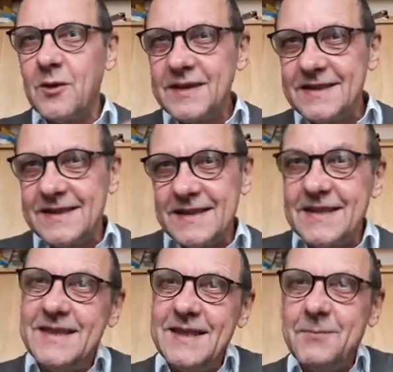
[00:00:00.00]
It is this
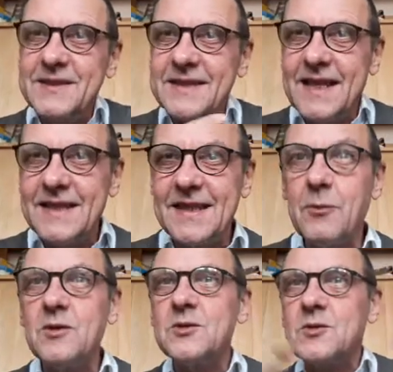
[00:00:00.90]
deep state that
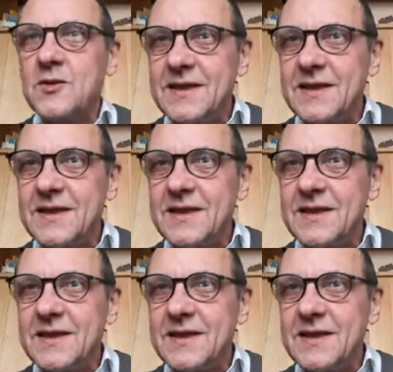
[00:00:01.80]
wants to